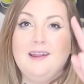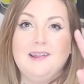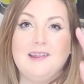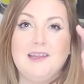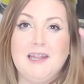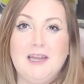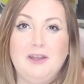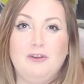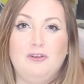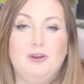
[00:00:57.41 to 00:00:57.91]

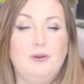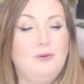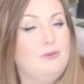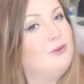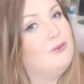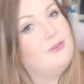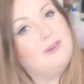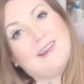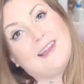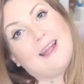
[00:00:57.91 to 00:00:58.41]
Stay
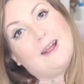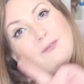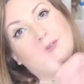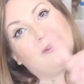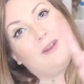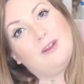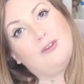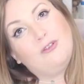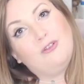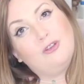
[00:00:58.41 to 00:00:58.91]
tuned till just
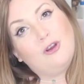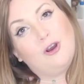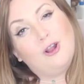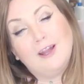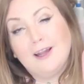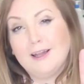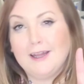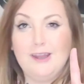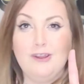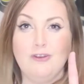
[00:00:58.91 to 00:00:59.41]
after this
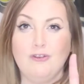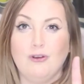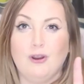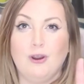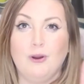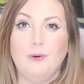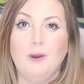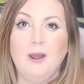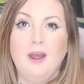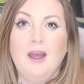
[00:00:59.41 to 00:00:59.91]
short little
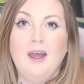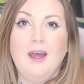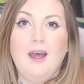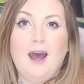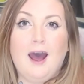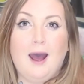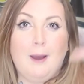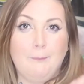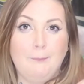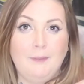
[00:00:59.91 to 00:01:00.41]
intro
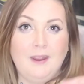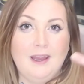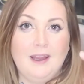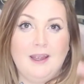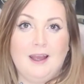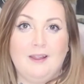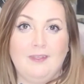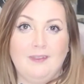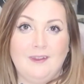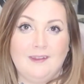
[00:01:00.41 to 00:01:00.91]
and
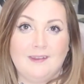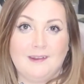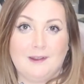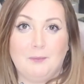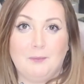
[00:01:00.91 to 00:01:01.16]
me and this